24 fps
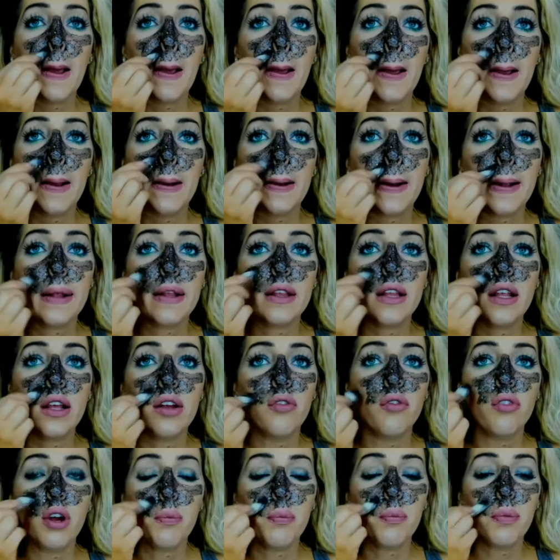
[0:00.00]
It doesn't
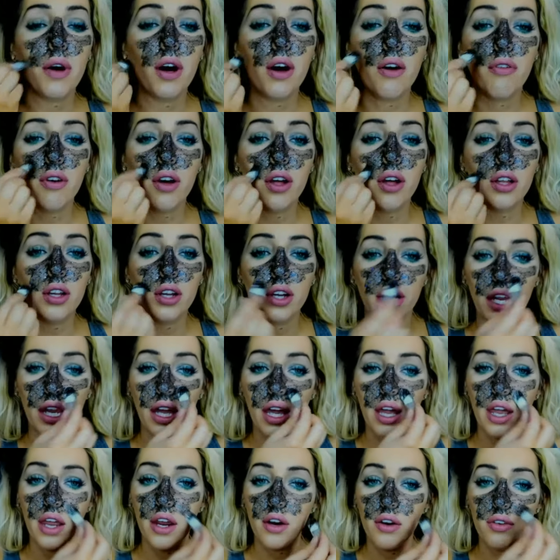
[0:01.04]
rip off all your
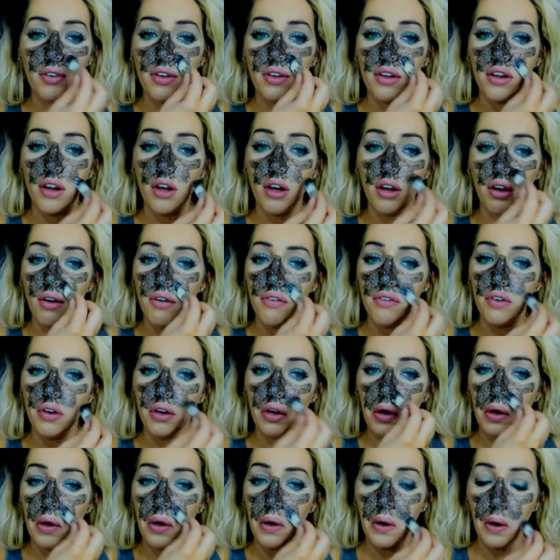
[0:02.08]
hairs and all of
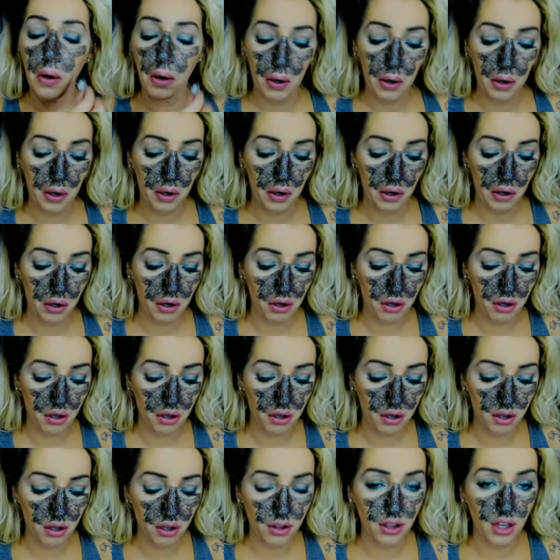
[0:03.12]
your
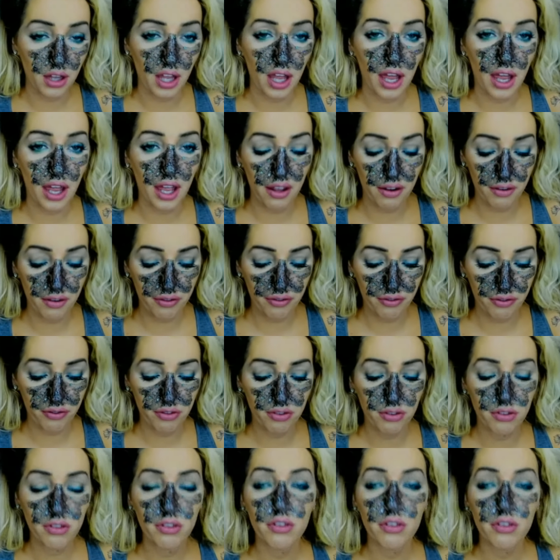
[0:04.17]
life.